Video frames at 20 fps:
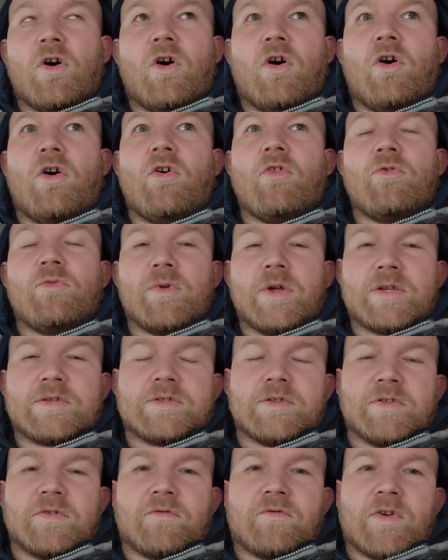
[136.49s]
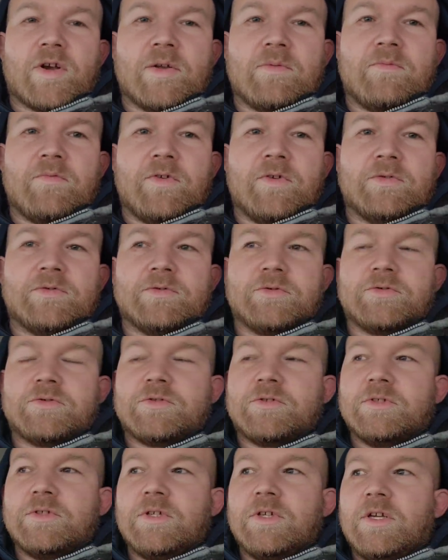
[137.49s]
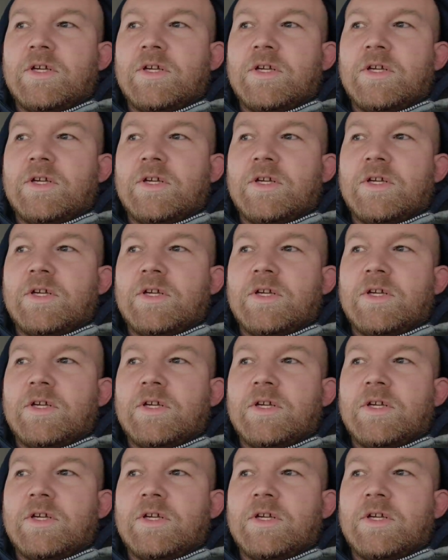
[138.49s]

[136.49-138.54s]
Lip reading: all the rest of the Fram filters.